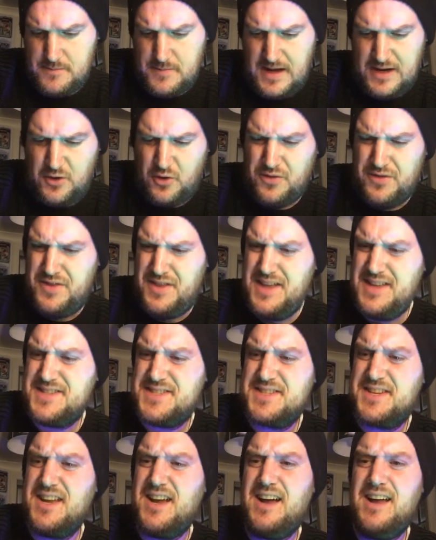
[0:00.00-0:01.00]
I got
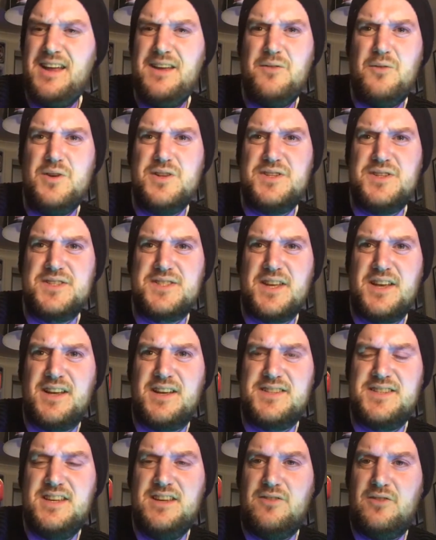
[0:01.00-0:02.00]
this guy, which is
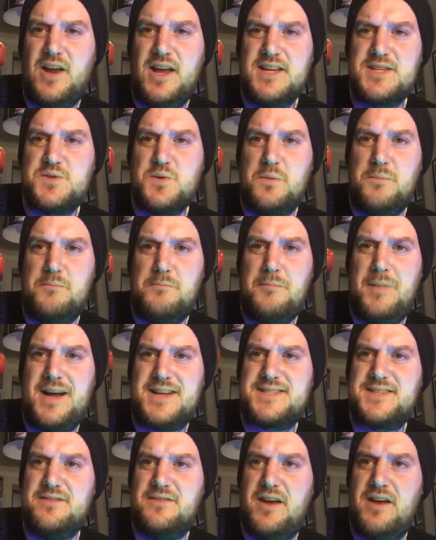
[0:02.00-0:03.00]
like a T-Rex with
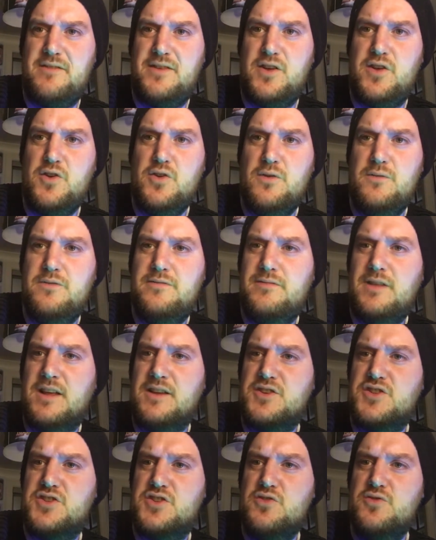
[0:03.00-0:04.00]
massive heavy
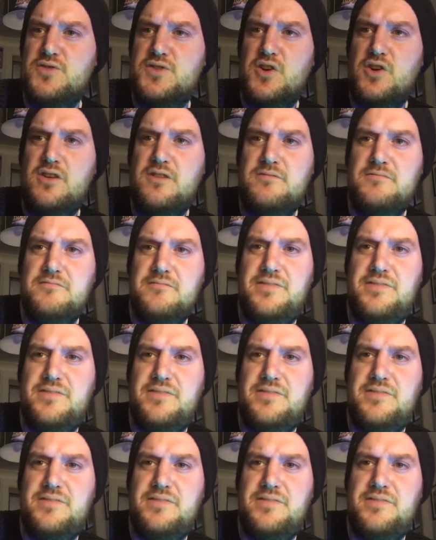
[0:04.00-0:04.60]
like shoes on.